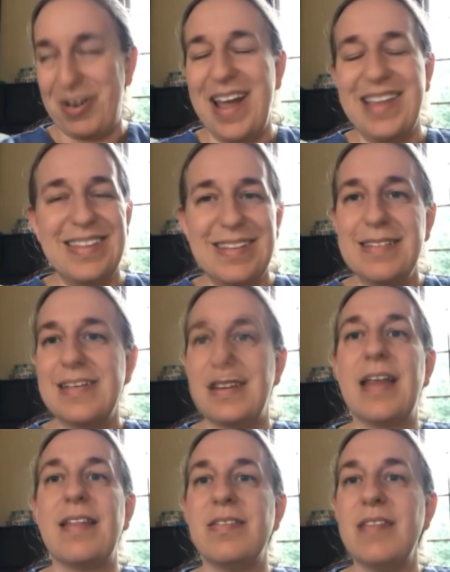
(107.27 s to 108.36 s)
This isn't
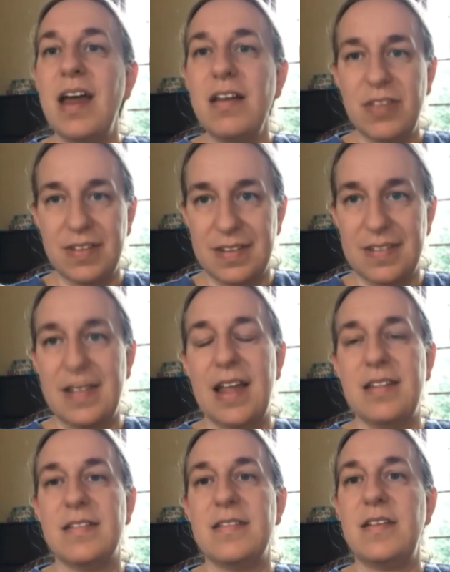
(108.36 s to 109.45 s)
like none of this is set in
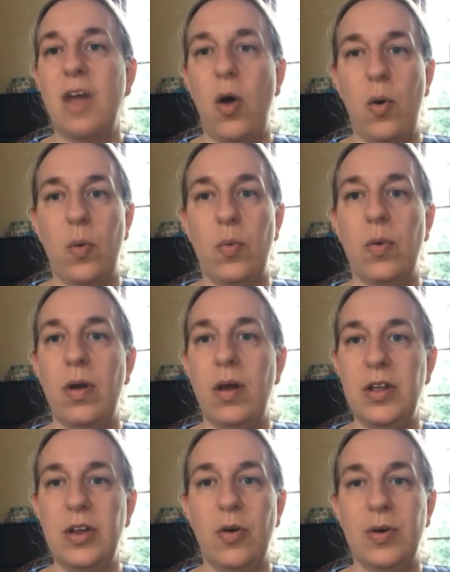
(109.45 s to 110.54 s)
stone, you
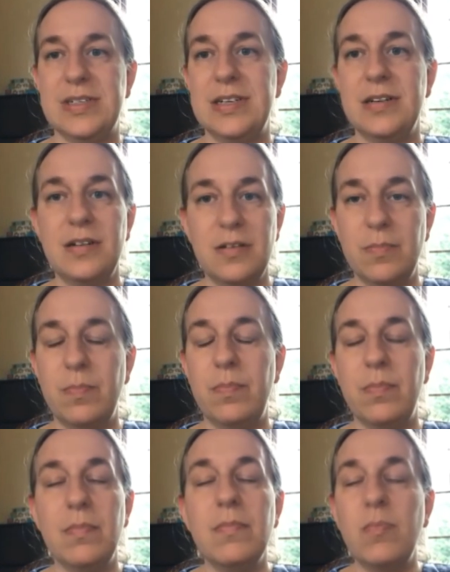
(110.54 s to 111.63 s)
know, until
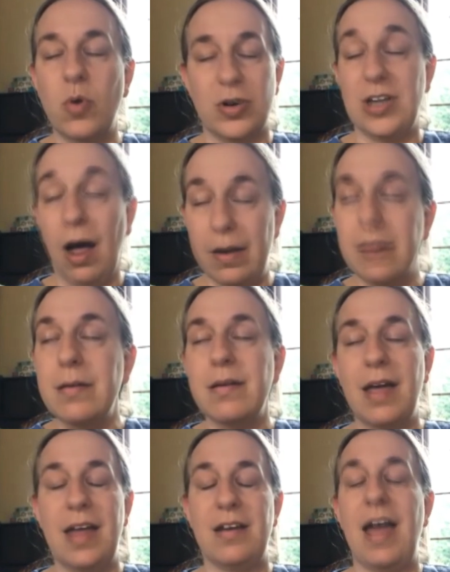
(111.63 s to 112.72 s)
we're done
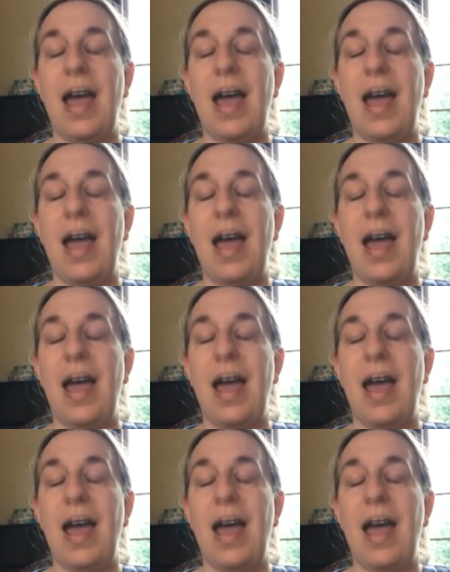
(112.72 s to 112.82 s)
and